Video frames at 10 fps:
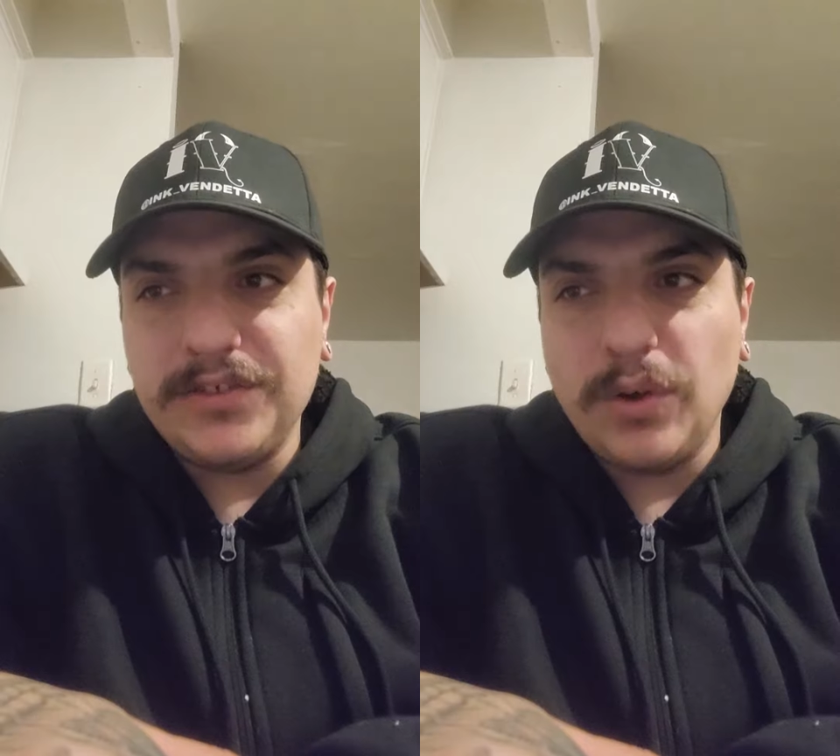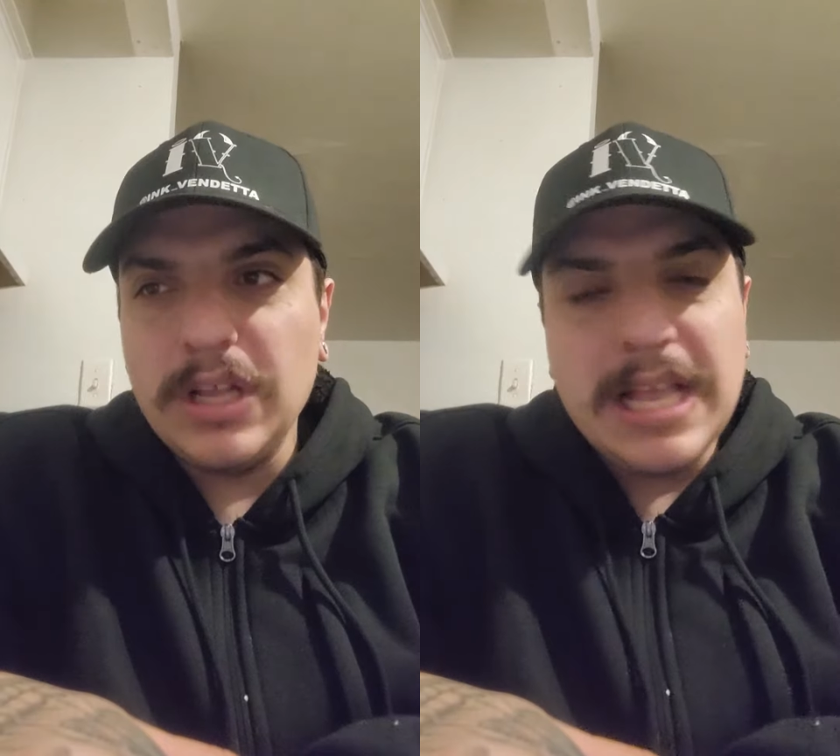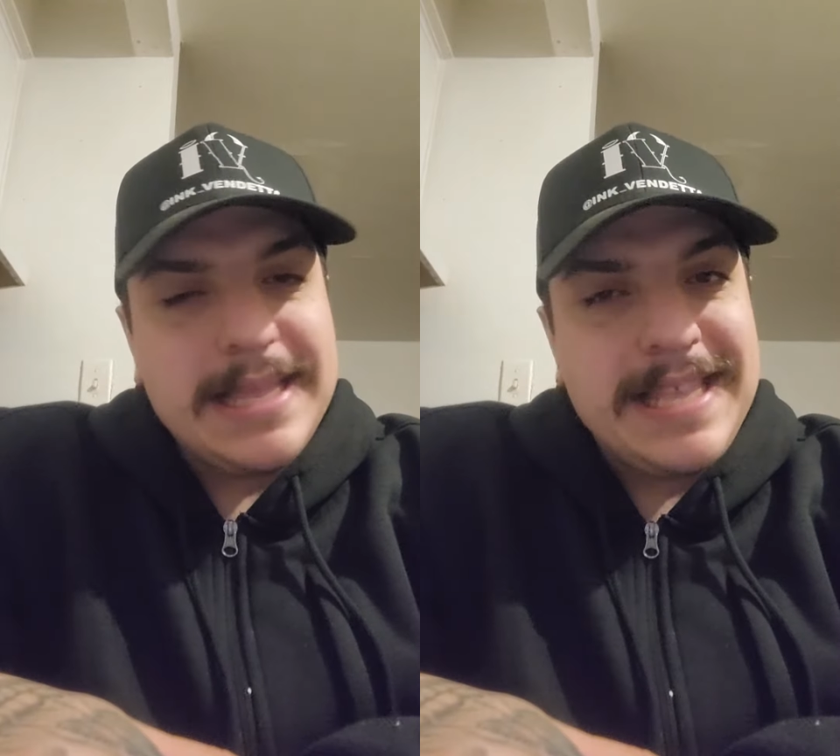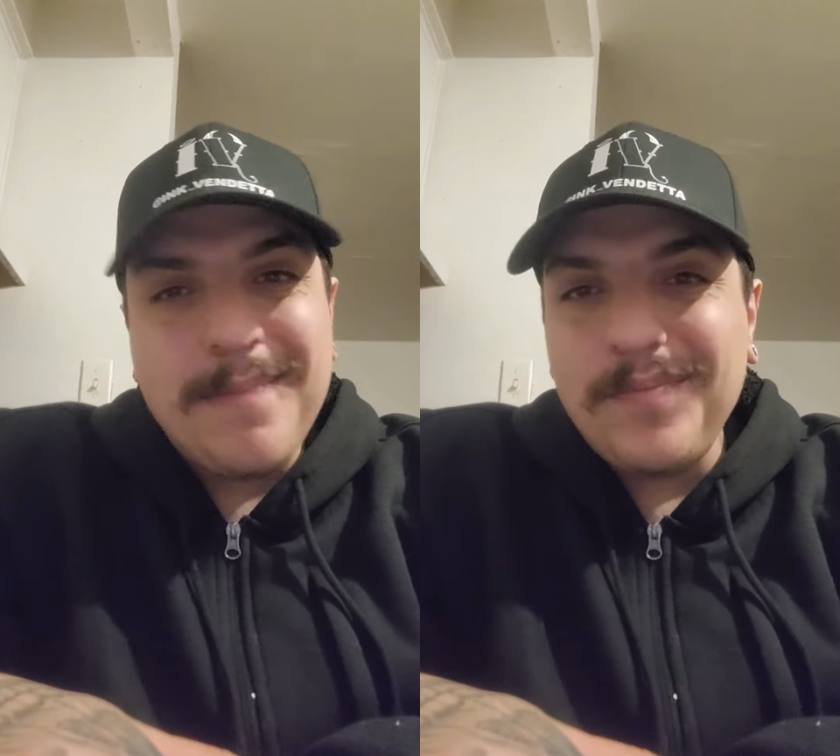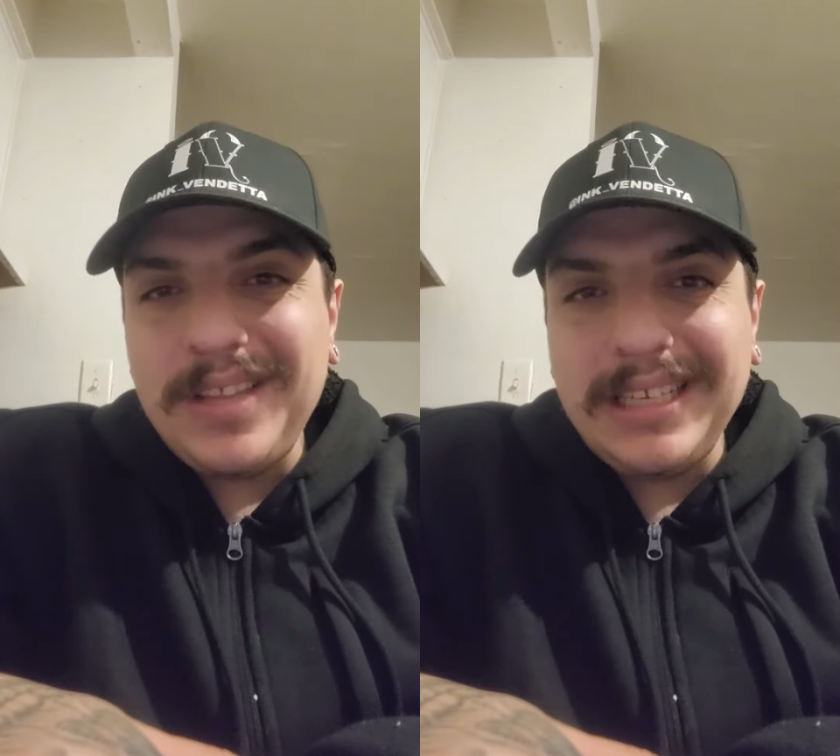So
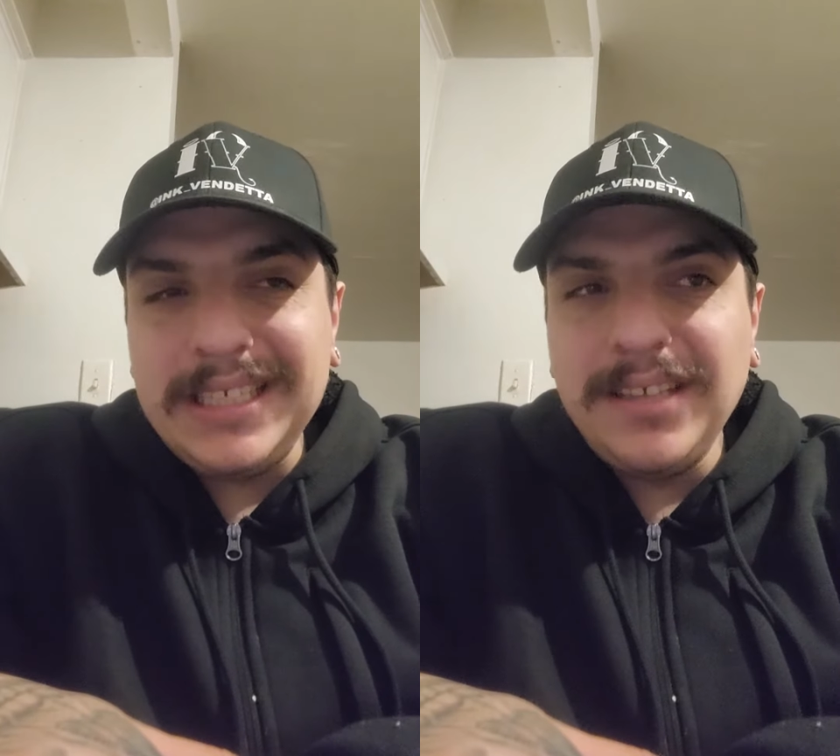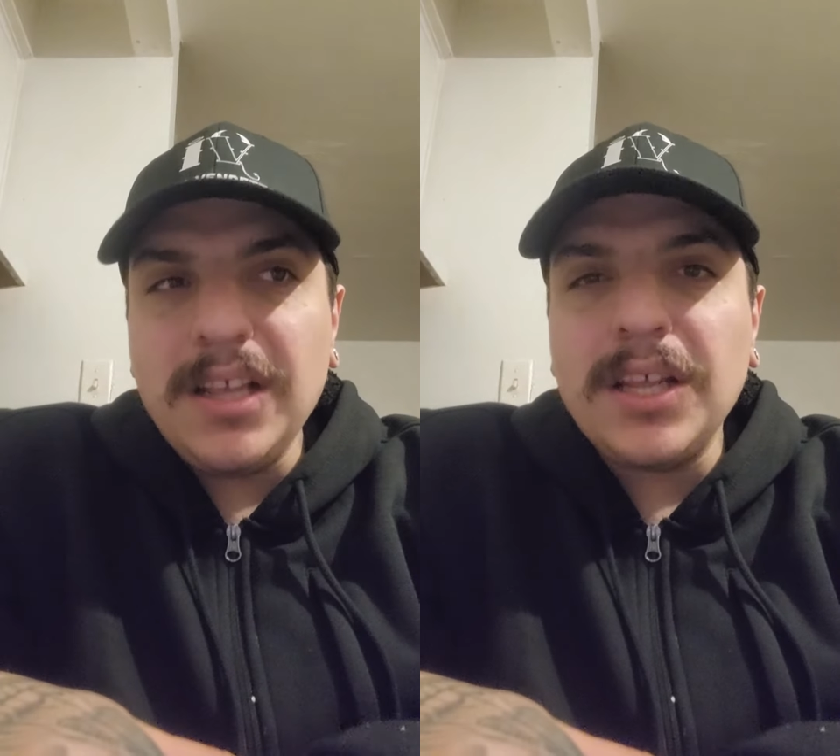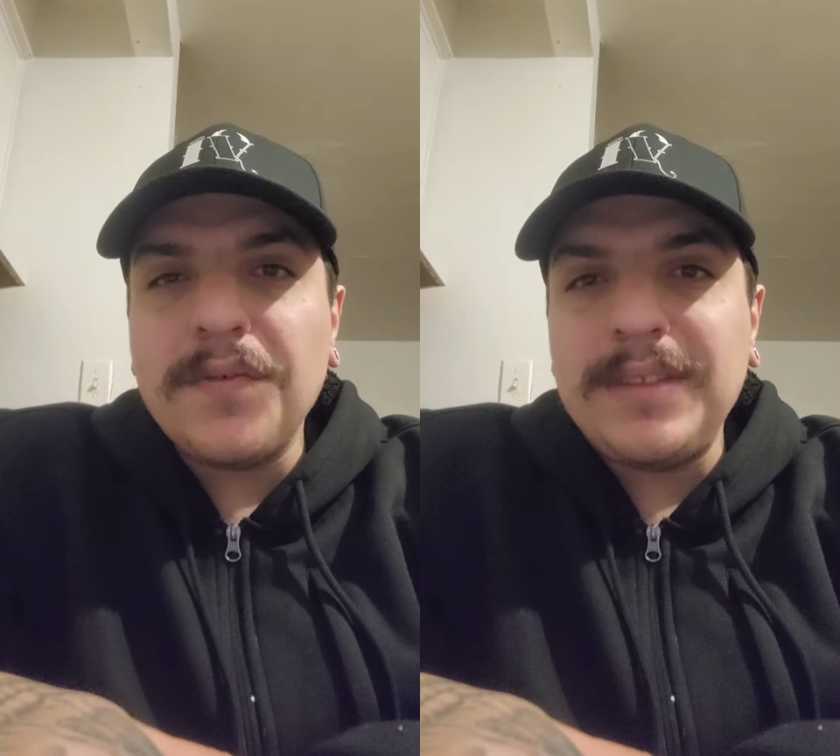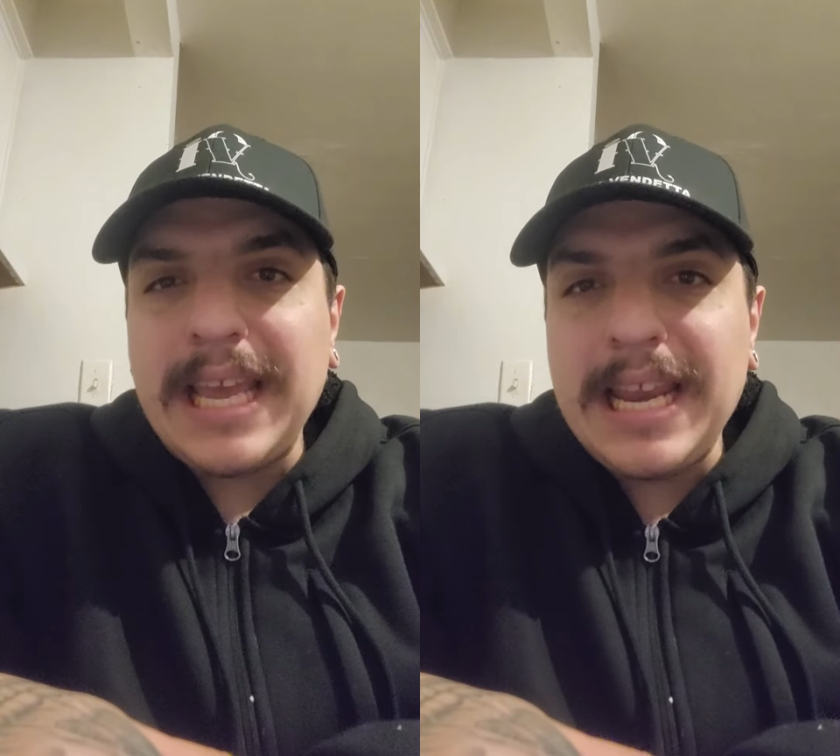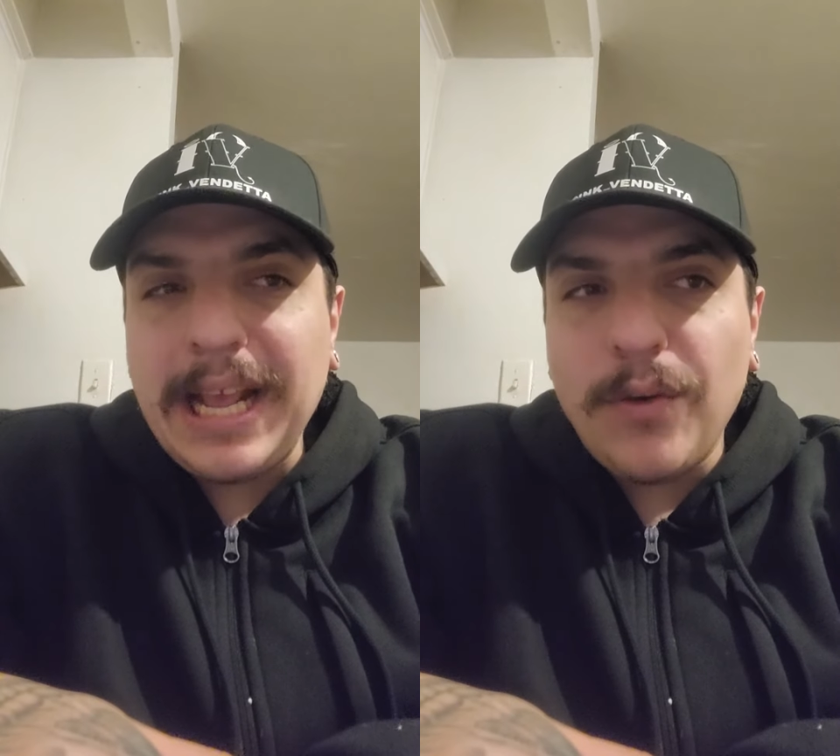there's not a lot of
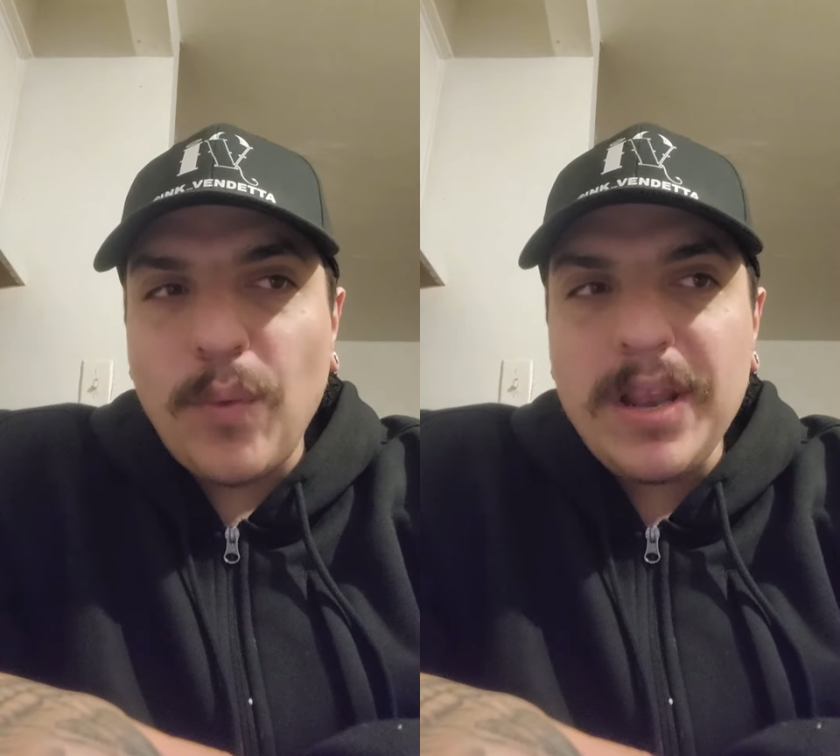dating.